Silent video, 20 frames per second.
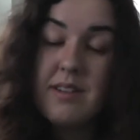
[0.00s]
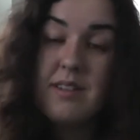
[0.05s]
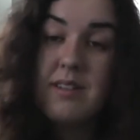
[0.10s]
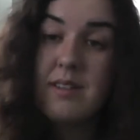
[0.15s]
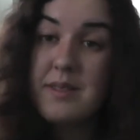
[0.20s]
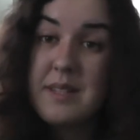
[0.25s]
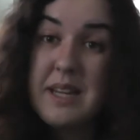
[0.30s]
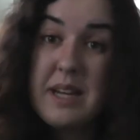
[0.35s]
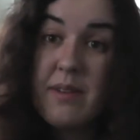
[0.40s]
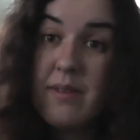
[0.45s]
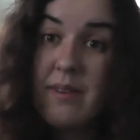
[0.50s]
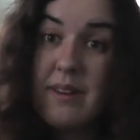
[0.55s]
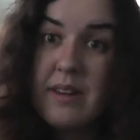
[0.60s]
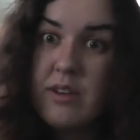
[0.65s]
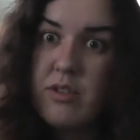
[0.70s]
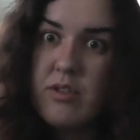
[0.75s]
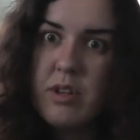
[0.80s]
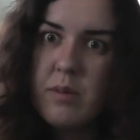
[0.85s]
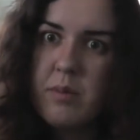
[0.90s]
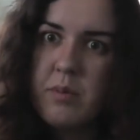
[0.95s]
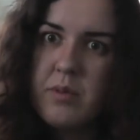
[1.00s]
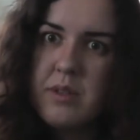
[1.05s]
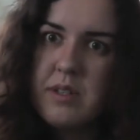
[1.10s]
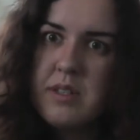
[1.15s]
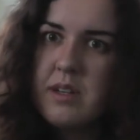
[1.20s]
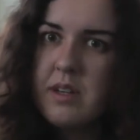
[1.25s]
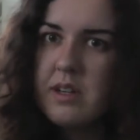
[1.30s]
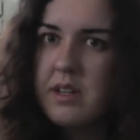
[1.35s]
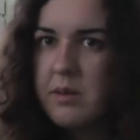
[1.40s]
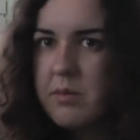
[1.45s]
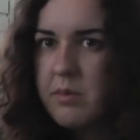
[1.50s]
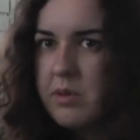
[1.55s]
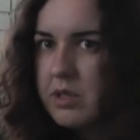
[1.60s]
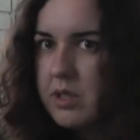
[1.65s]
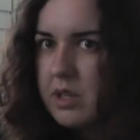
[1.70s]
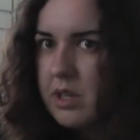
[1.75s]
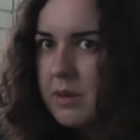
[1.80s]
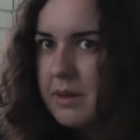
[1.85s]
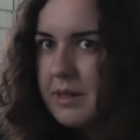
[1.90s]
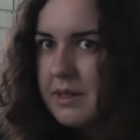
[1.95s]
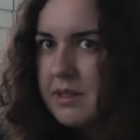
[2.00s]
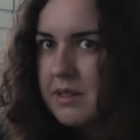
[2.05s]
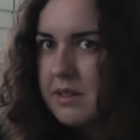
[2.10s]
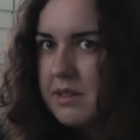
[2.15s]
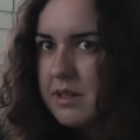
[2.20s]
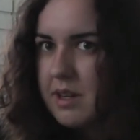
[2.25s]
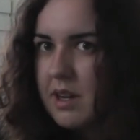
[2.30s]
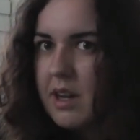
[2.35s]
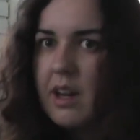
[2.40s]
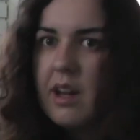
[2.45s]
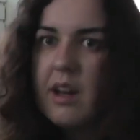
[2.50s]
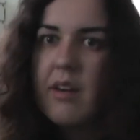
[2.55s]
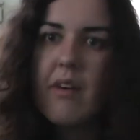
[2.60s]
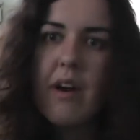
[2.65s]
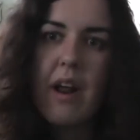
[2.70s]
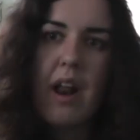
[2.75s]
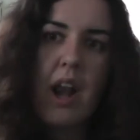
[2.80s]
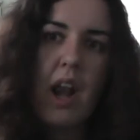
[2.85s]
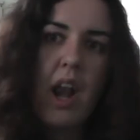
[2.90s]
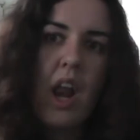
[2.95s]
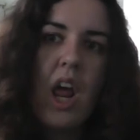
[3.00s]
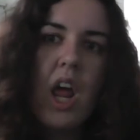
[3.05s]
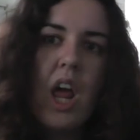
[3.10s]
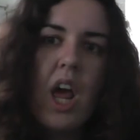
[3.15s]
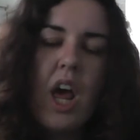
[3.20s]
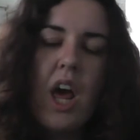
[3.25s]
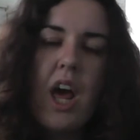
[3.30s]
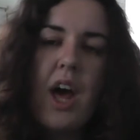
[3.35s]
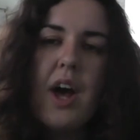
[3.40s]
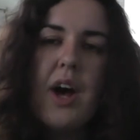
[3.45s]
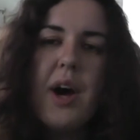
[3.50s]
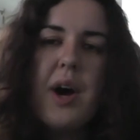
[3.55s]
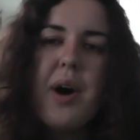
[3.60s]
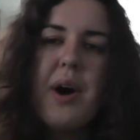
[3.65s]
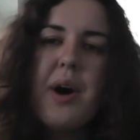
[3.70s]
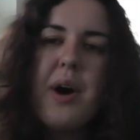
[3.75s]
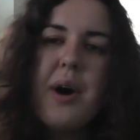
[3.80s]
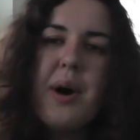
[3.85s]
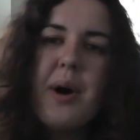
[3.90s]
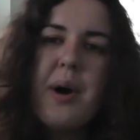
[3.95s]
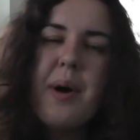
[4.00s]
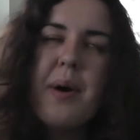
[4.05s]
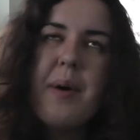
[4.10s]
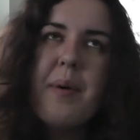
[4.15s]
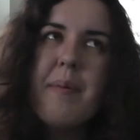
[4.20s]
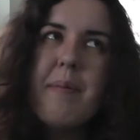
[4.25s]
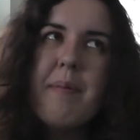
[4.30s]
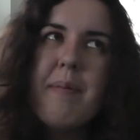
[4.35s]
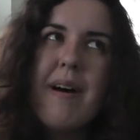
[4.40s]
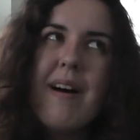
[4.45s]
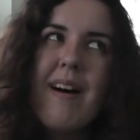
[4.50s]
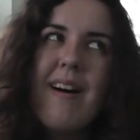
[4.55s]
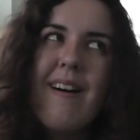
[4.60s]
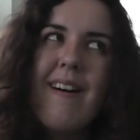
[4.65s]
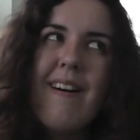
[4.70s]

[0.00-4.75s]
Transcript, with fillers: because I was having trouble deciding what to go as this year, and